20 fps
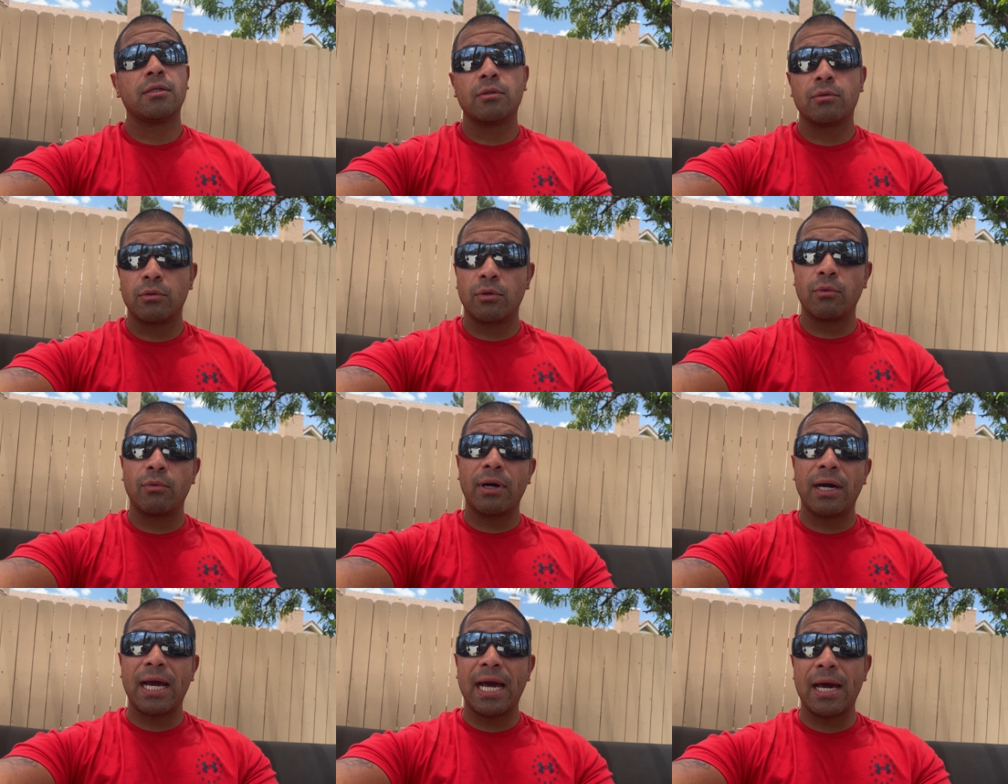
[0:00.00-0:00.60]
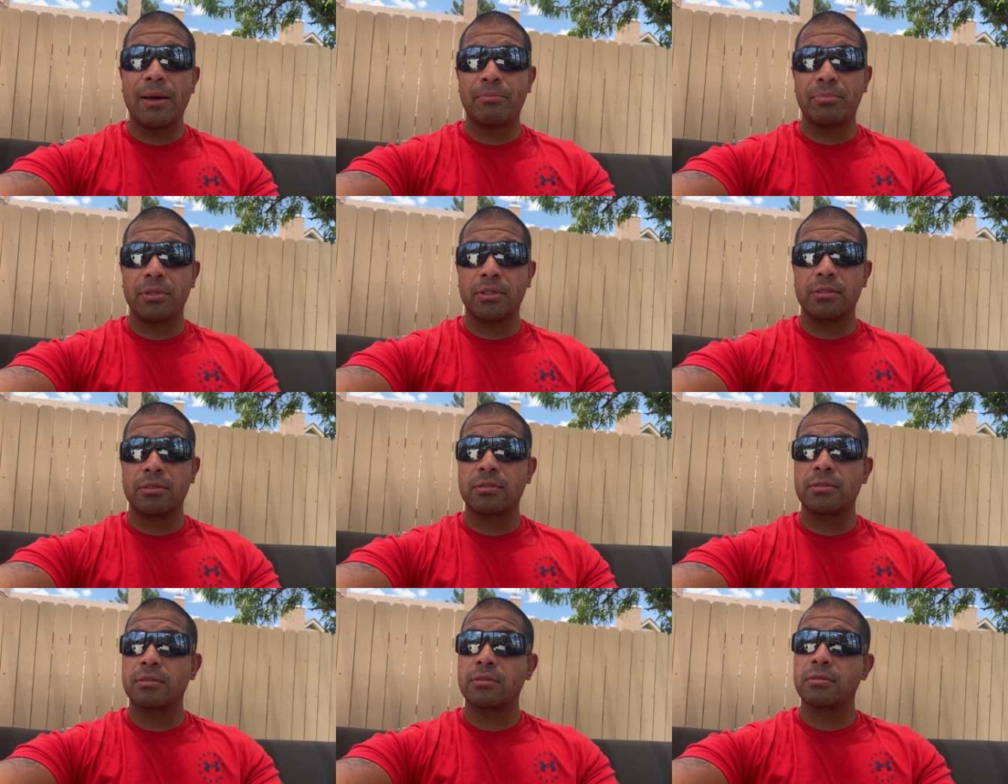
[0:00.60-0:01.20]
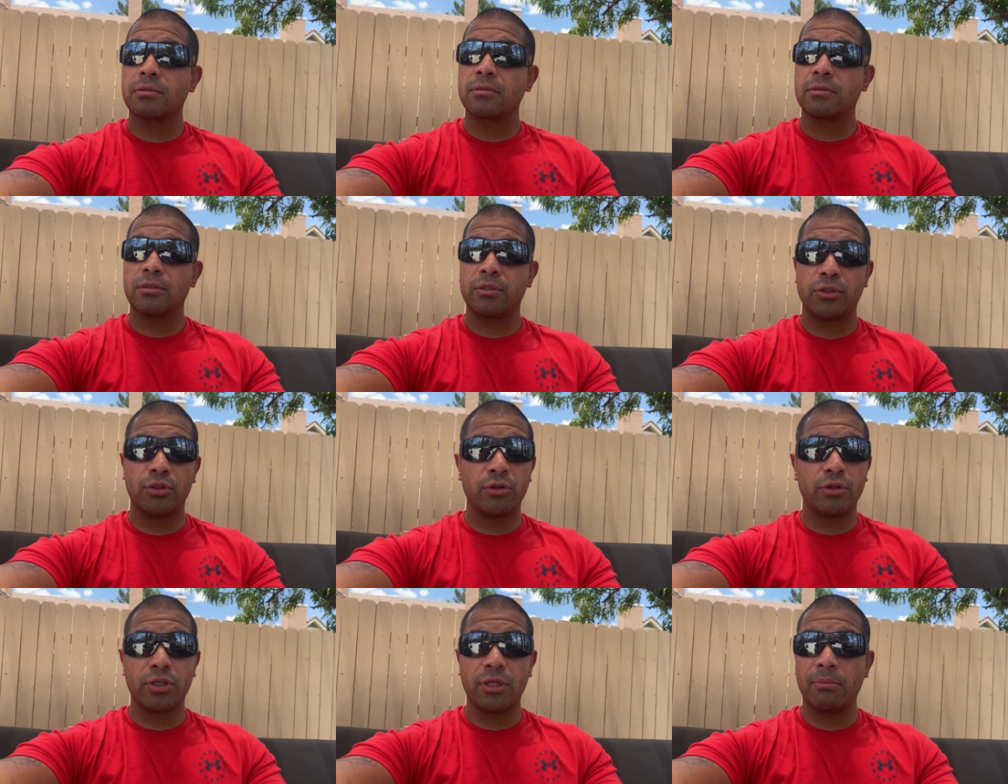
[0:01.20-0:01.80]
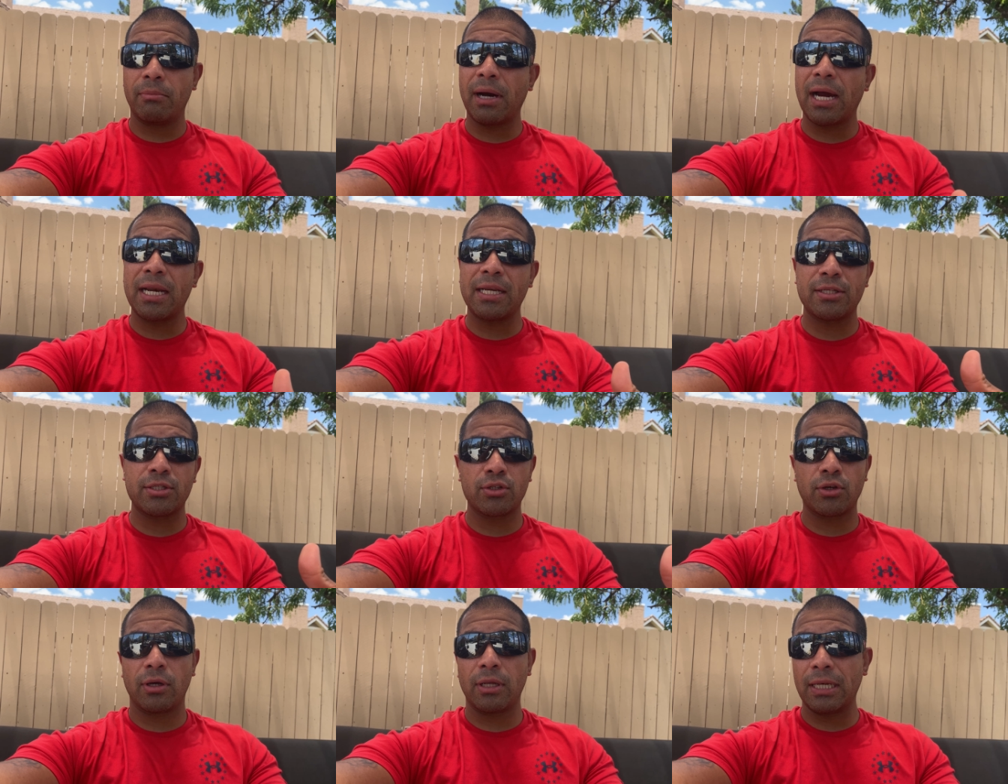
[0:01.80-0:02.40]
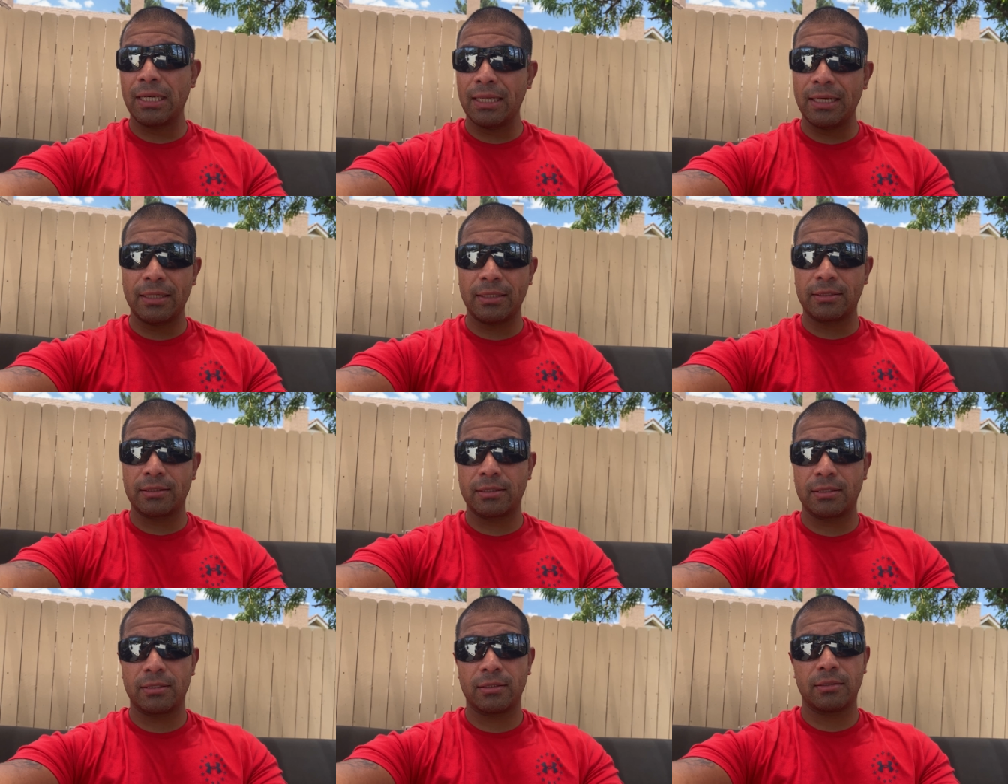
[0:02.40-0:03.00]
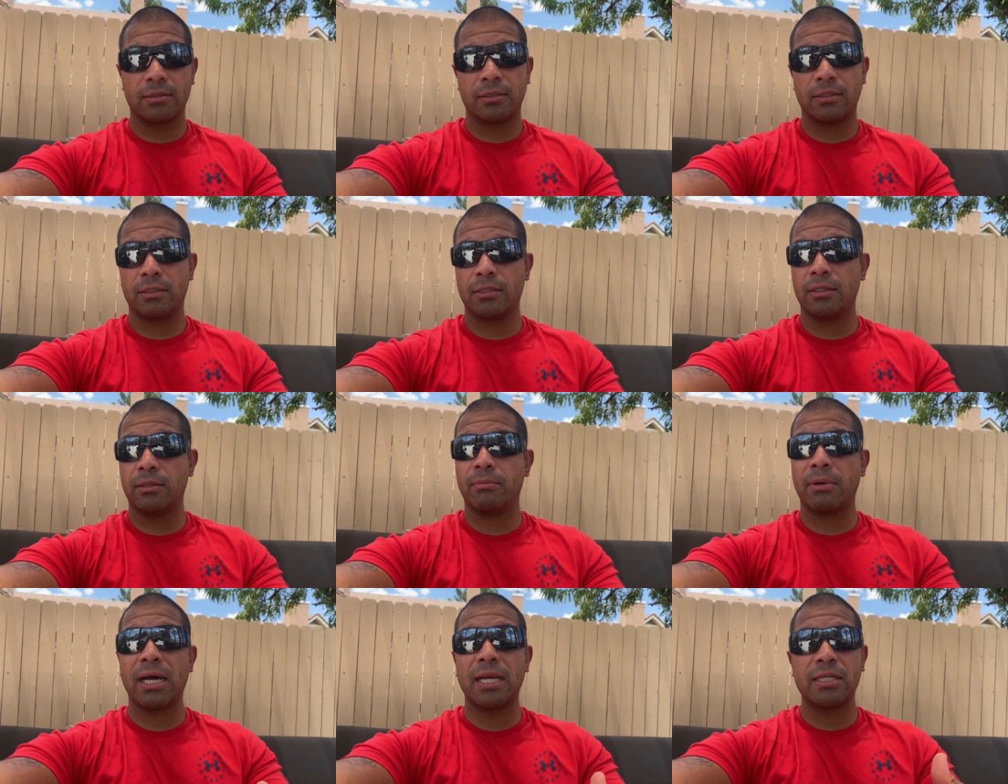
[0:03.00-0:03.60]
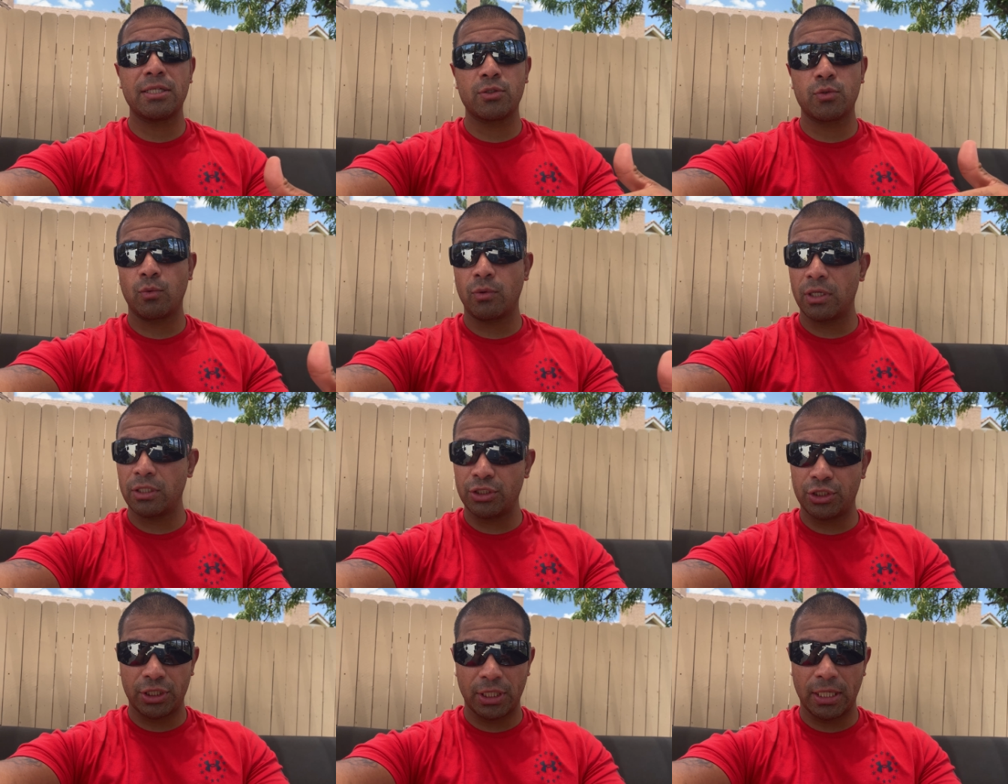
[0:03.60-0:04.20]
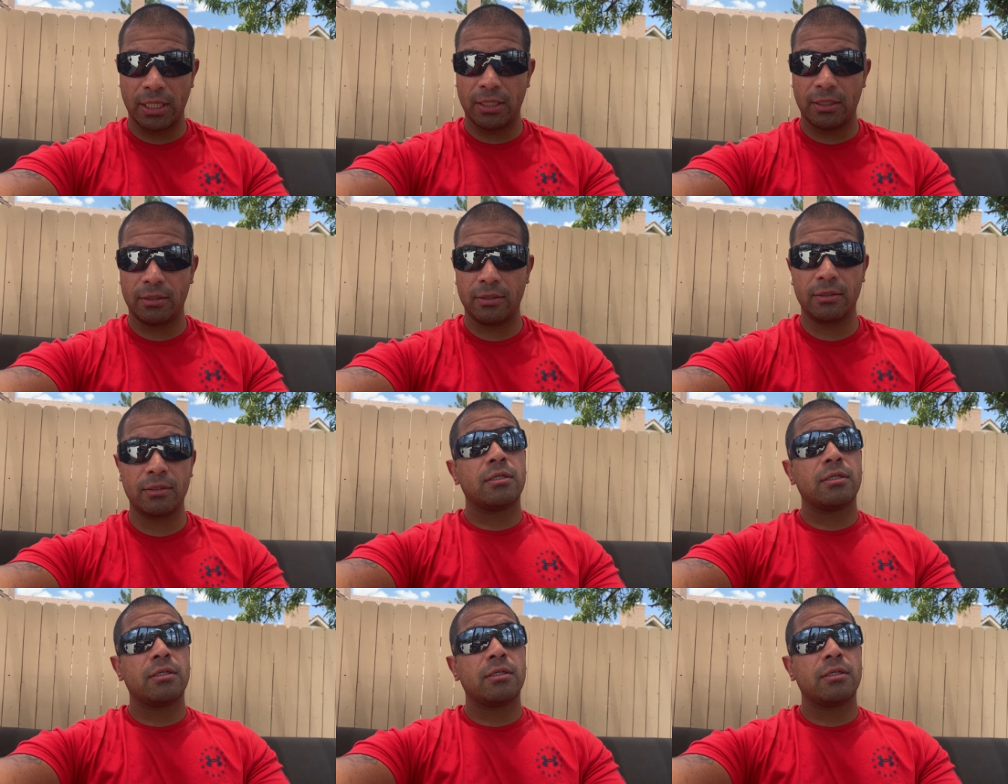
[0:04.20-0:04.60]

well, what happens? You know, your bodies all linked your body's one chain.